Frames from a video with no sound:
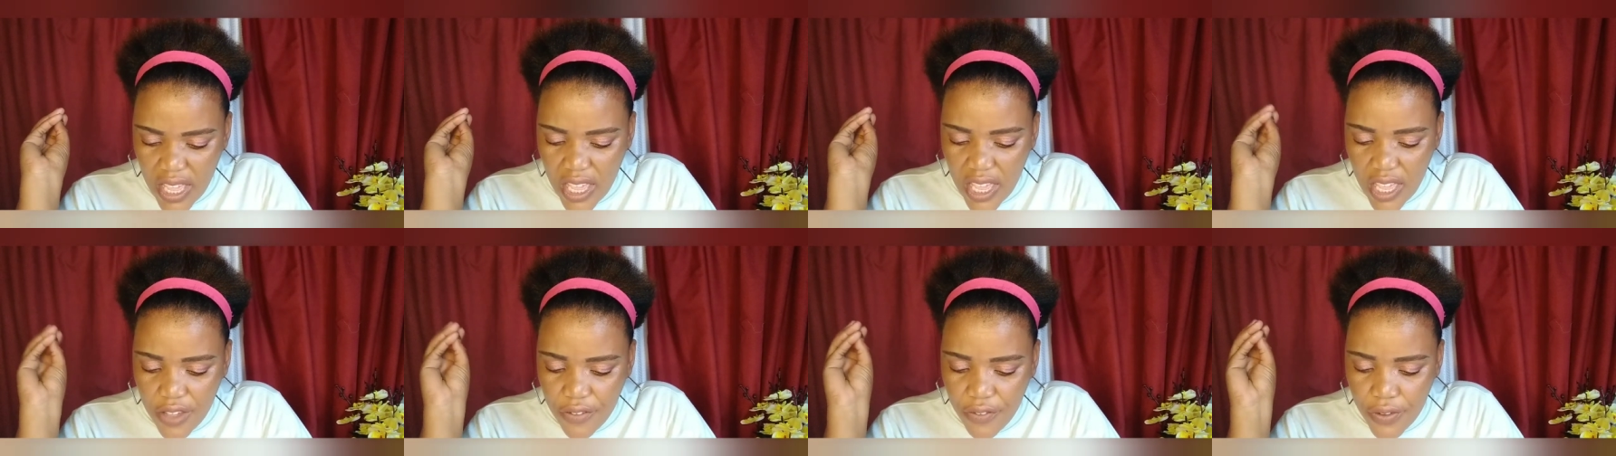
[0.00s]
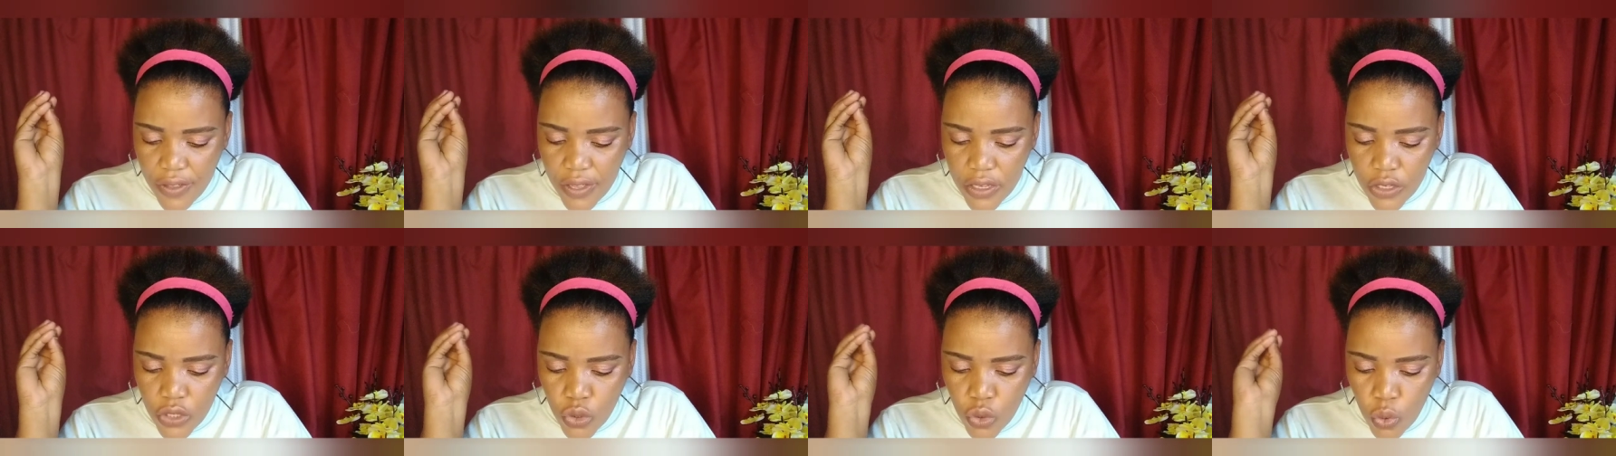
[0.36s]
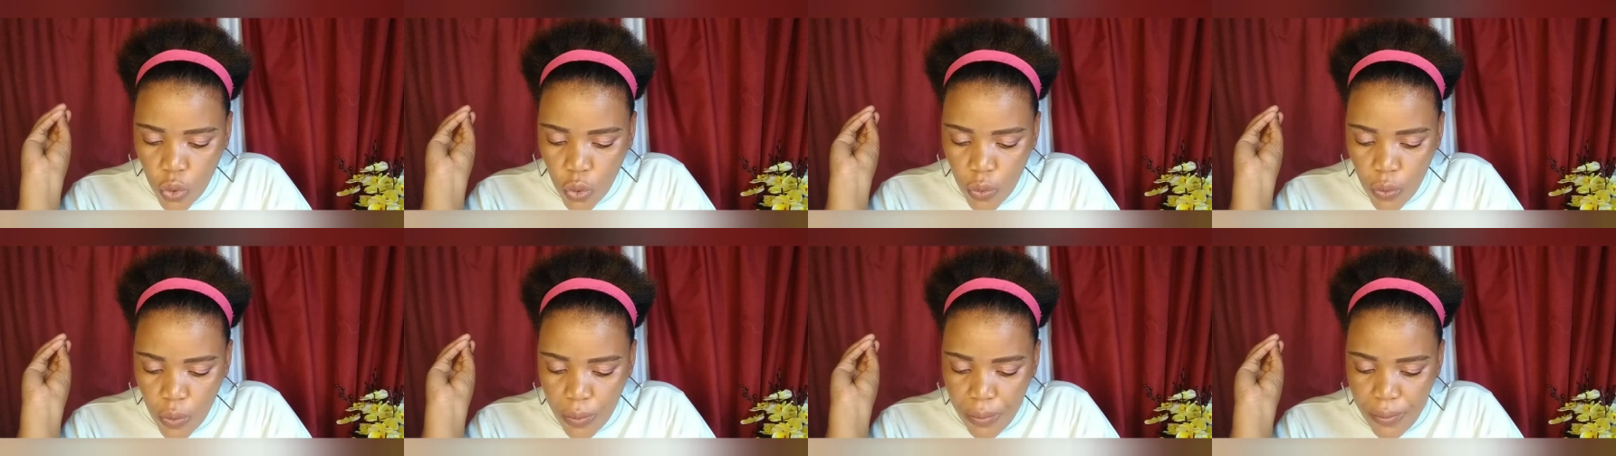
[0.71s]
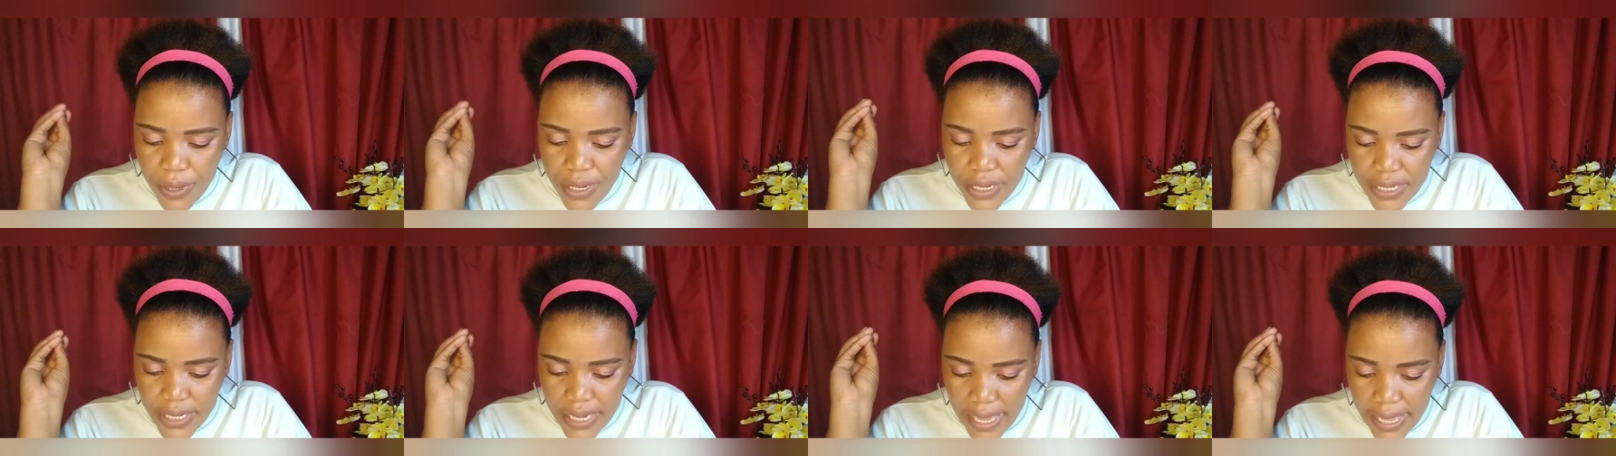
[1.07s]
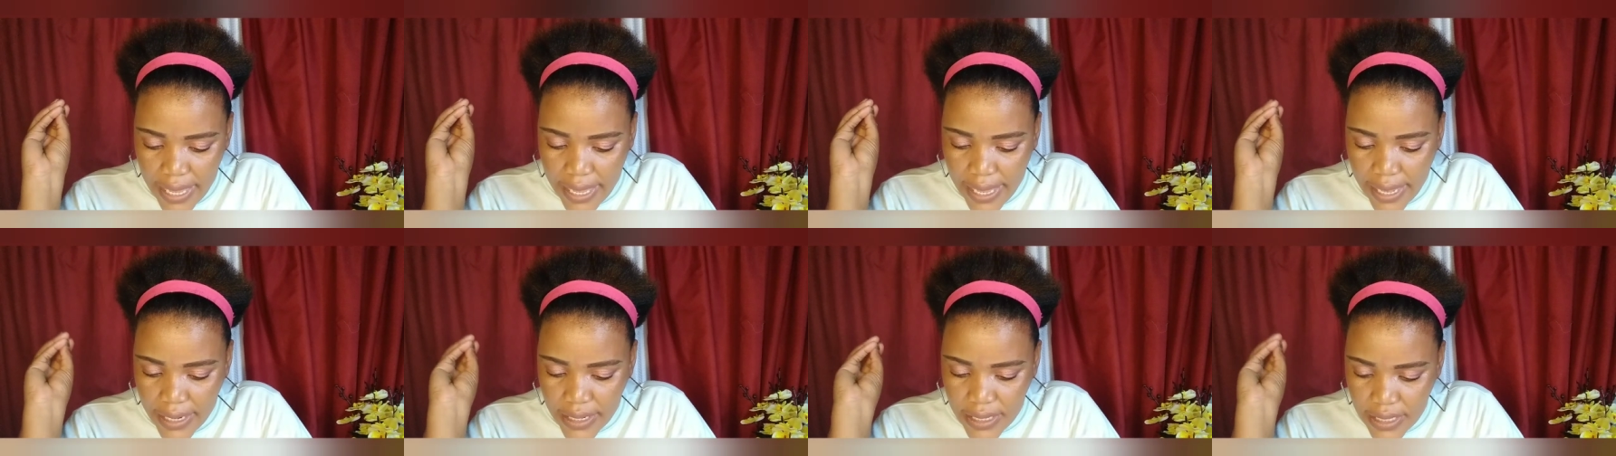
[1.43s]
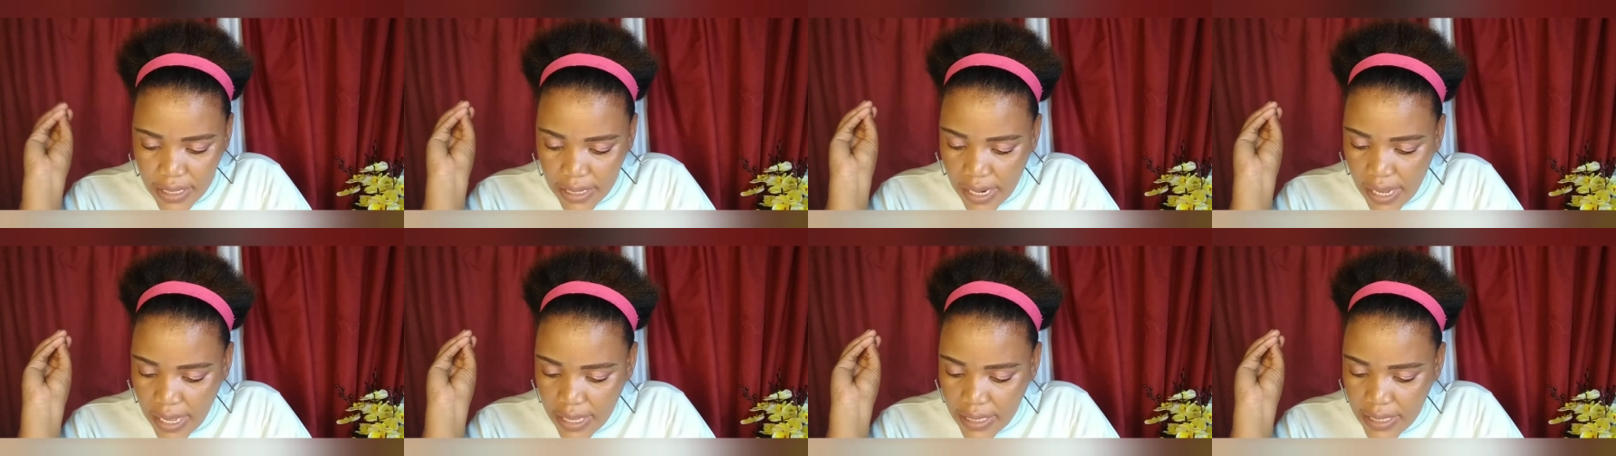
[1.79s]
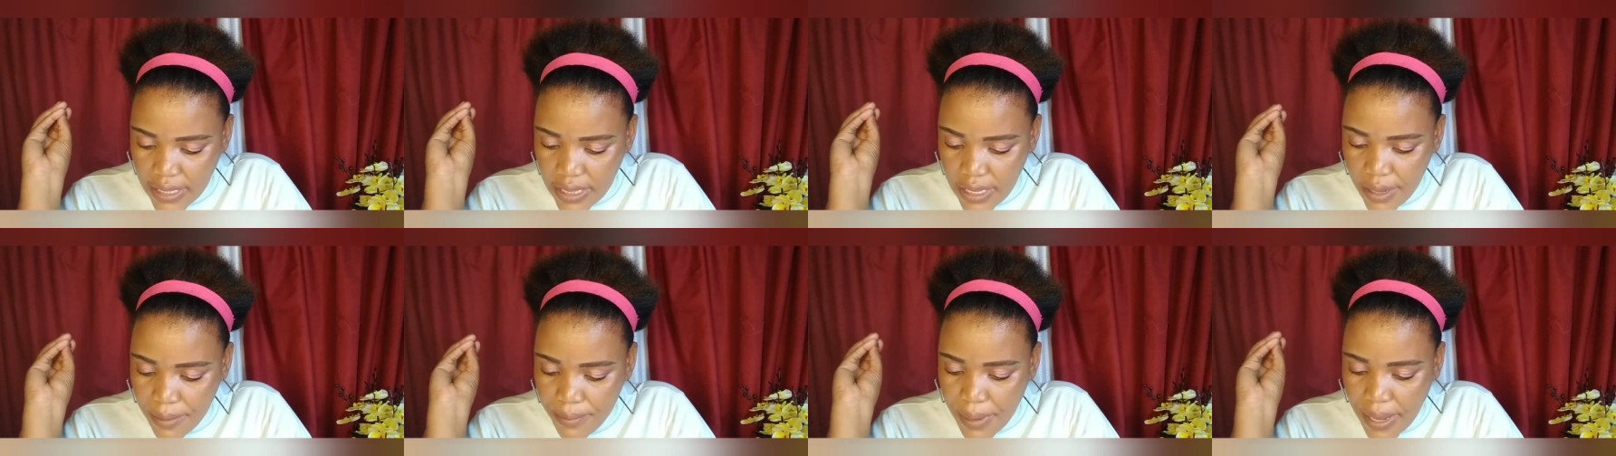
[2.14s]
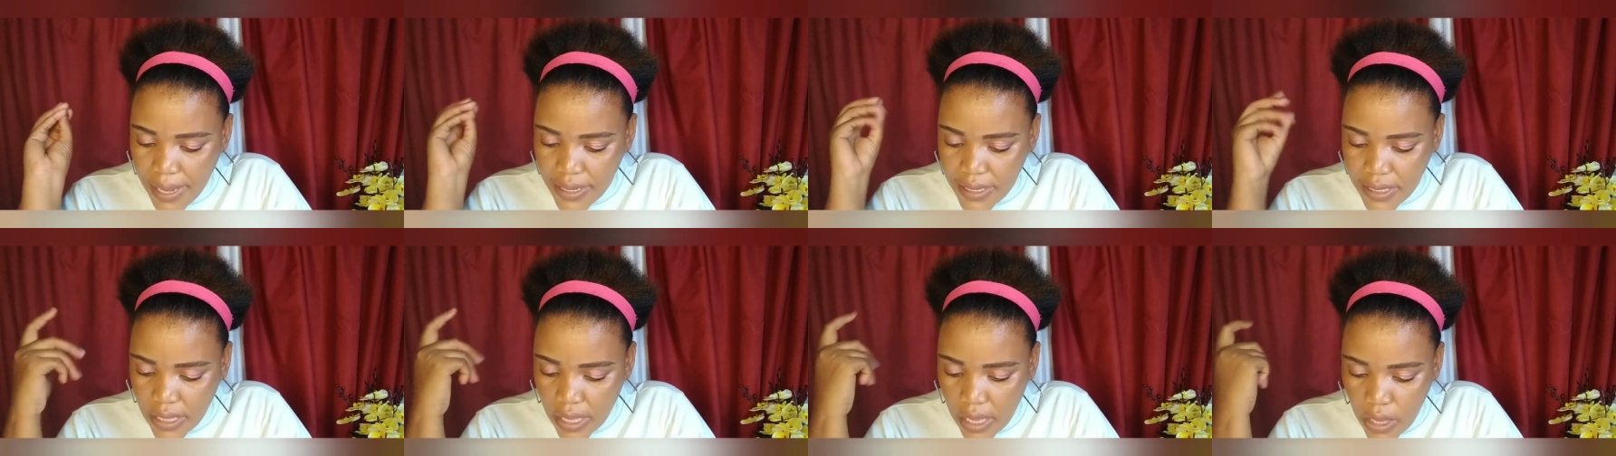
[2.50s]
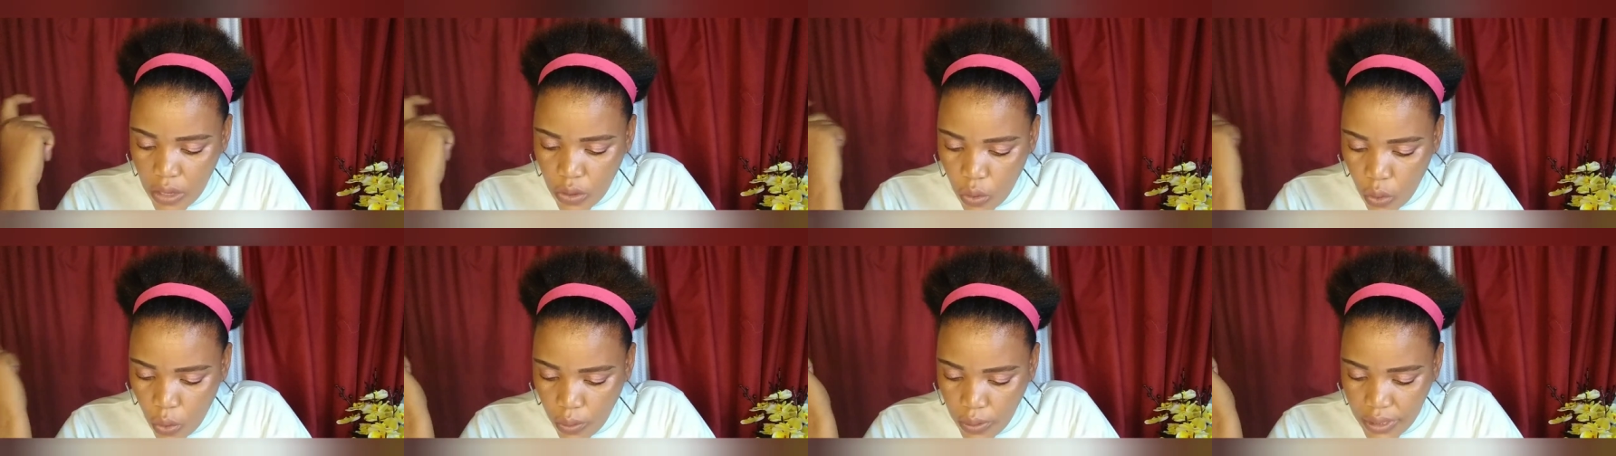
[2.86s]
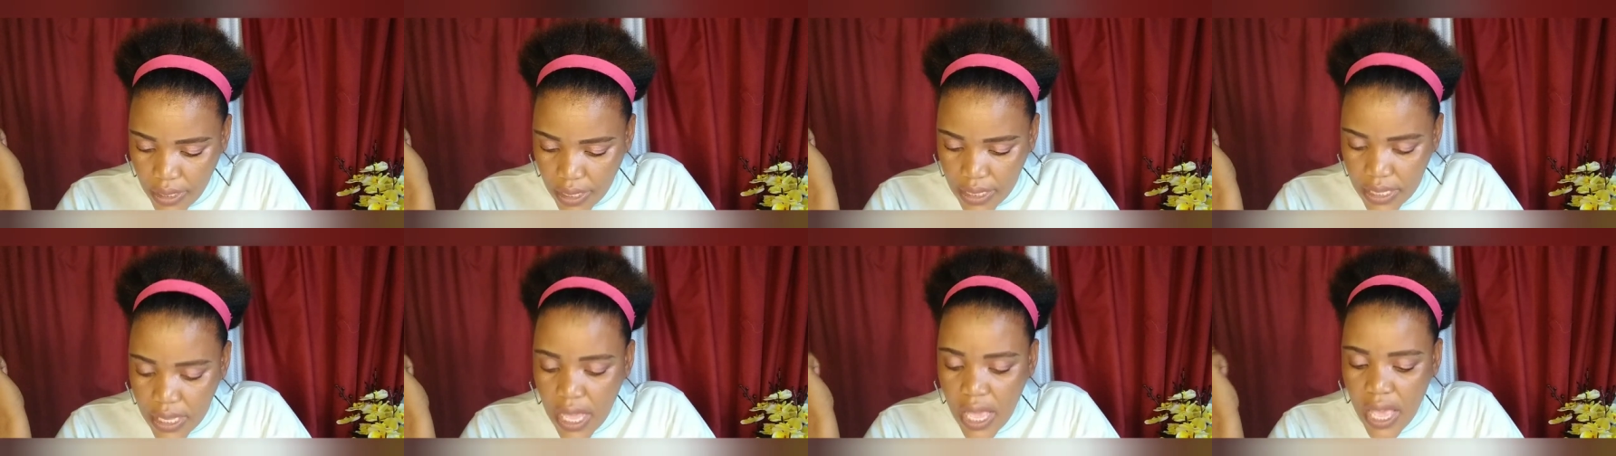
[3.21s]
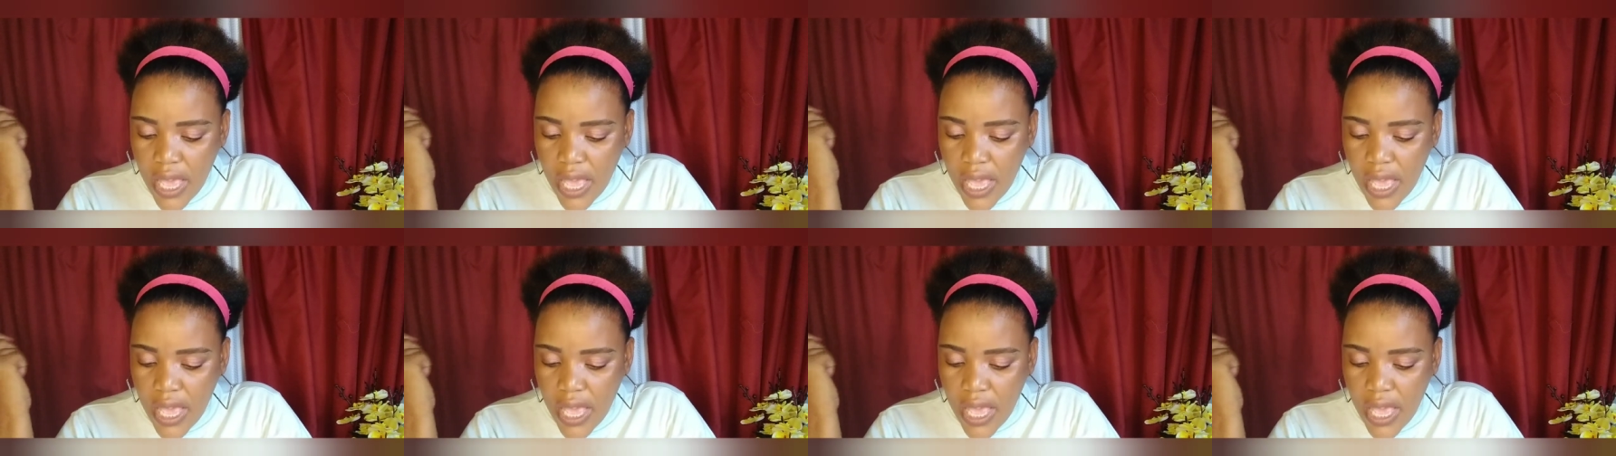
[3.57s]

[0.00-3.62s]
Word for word: if he is to be taken seriously by stakeholders